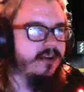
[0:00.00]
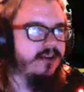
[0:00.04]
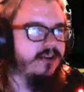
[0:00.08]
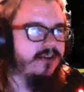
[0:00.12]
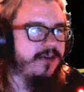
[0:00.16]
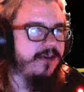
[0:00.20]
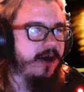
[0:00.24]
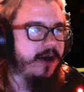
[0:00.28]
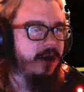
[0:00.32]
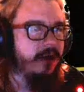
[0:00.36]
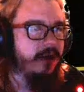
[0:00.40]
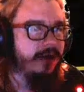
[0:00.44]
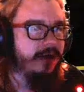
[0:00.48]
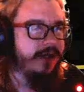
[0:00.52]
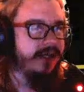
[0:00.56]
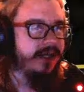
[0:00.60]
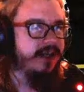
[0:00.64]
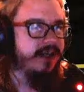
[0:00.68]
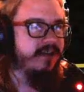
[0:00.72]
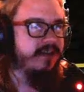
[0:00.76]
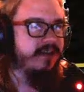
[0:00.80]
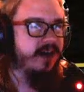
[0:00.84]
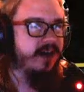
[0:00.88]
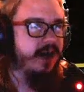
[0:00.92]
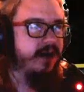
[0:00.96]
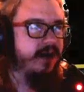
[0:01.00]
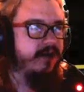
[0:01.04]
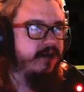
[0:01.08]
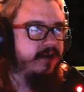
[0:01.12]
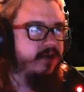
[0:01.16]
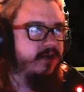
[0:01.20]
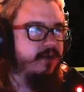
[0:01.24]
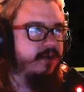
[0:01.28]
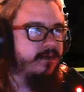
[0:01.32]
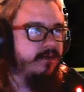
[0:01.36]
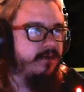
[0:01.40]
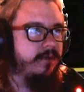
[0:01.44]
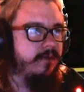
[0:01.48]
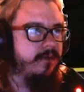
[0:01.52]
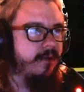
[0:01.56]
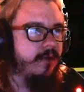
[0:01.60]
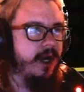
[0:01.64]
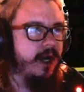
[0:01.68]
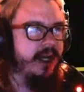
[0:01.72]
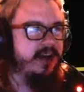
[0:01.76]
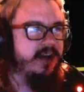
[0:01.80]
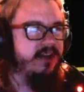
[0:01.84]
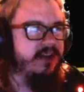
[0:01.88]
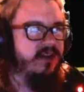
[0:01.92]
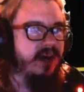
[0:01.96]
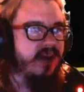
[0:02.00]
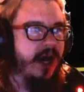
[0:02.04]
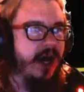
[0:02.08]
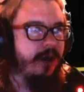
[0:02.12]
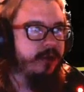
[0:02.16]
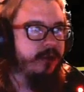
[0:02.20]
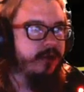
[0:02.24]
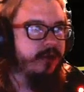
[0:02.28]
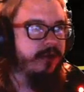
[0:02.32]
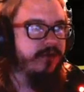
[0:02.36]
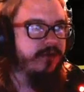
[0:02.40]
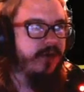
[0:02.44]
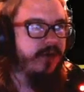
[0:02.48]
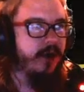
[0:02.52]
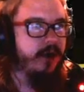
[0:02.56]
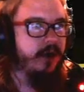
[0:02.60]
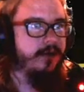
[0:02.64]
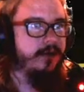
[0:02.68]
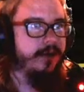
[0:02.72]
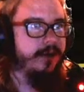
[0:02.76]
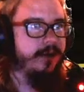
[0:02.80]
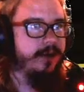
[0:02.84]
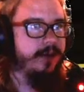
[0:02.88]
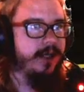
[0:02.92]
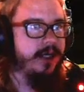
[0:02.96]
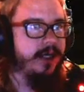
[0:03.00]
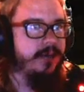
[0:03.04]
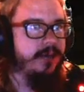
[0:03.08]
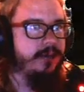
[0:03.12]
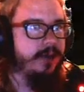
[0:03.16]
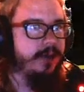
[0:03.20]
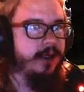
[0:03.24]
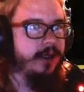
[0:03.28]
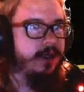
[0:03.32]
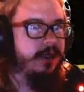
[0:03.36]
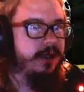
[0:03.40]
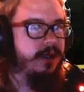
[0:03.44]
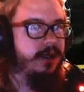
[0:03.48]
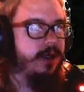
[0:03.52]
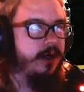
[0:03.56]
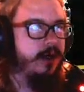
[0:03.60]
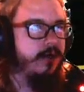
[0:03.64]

following these guys. Well, I guess now they're following me, but, you know,